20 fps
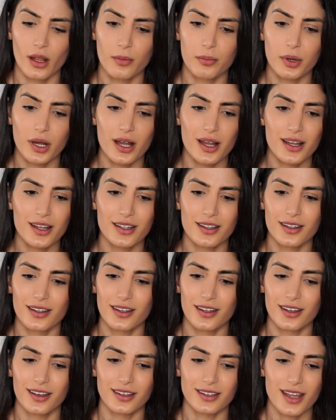But
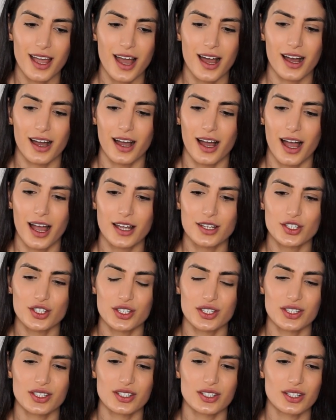yeah, I
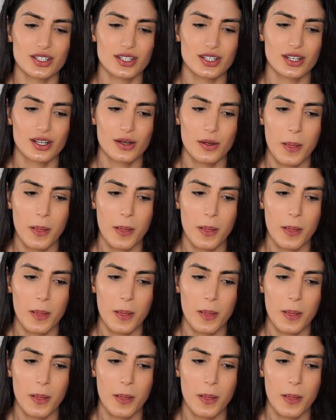just